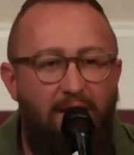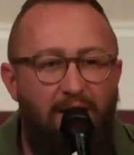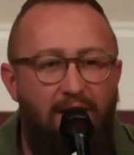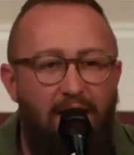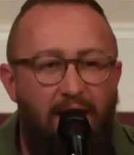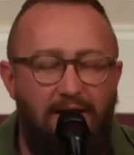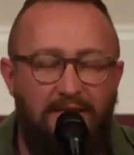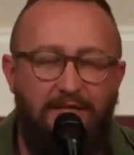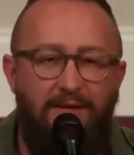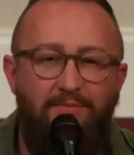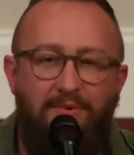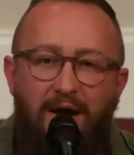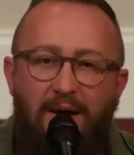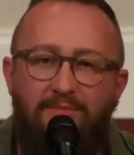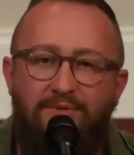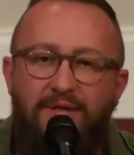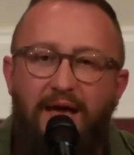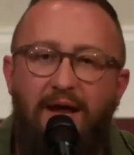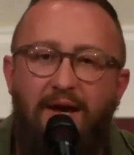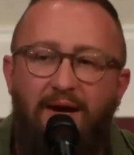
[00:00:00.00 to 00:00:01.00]
And
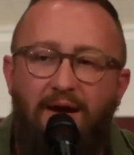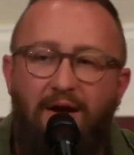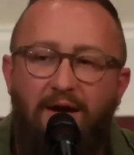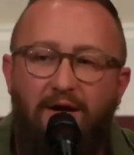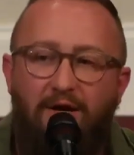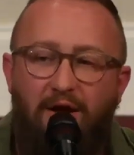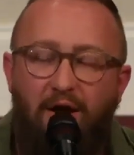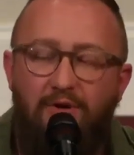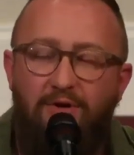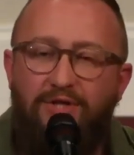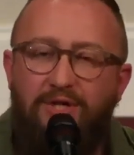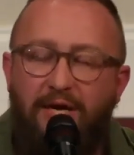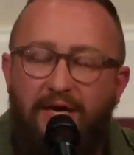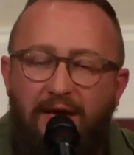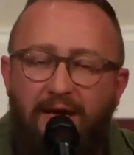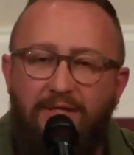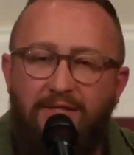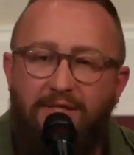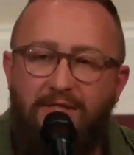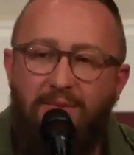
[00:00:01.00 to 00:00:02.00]
sometimes that goes against